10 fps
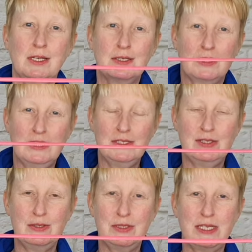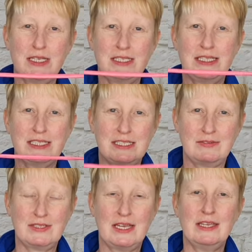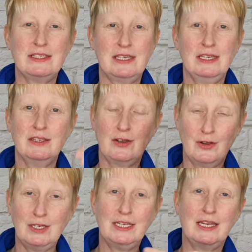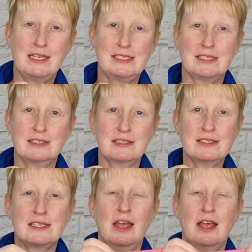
So these 260s, as I've said in earlier lessons,